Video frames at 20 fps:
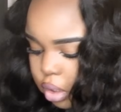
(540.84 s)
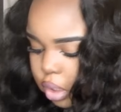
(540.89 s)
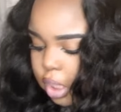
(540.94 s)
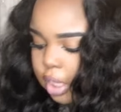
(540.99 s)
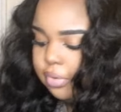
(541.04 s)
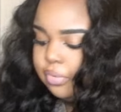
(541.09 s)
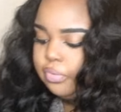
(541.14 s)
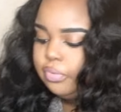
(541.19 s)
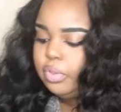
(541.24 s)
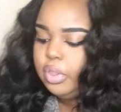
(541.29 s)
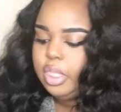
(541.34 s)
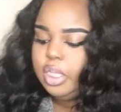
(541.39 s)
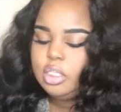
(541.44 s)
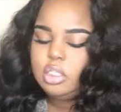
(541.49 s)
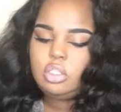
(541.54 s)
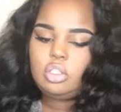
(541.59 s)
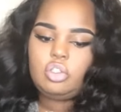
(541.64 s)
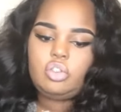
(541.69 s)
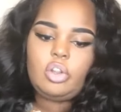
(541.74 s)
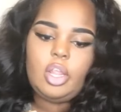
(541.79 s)
if this
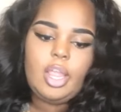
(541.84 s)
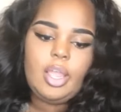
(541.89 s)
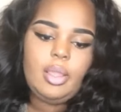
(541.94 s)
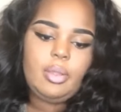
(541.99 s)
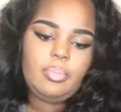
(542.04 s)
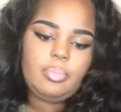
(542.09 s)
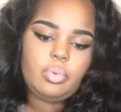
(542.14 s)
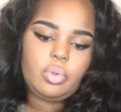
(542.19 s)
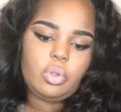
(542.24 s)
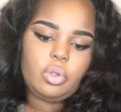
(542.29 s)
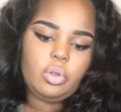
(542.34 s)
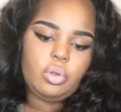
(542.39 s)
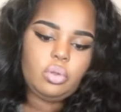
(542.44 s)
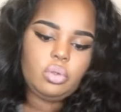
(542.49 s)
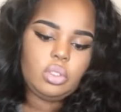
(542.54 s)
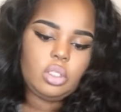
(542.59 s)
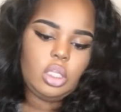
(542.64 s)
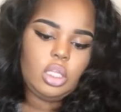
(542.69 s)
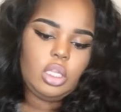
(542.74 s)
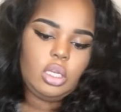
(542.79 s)
strap
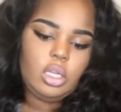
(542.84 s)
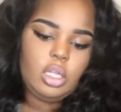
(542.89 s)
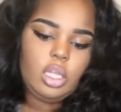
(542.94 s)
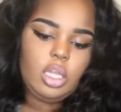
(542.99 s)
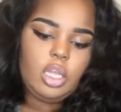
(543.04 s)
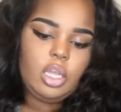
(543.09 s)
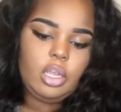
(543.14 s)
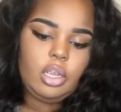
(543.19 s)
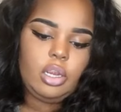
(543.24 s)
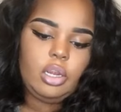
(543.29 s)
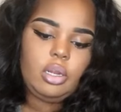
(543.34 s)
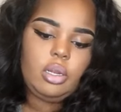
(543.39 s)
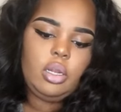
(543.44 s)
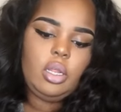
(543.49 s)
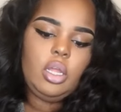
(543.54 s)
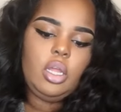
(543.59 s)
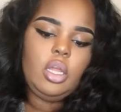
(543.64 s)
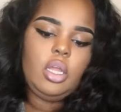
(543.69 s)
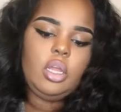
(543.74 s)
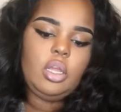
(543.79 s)
goes in here,
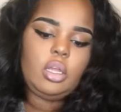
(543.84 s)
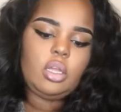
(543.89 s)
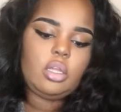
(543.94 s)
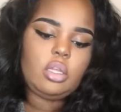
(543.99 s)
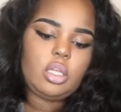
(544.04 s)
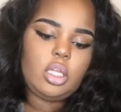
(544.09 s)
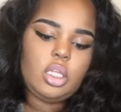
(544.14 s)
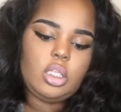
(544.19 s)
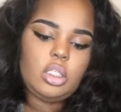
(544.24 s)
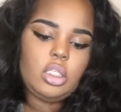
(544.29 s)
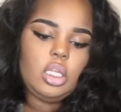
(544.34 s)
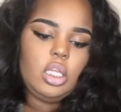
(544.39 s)
because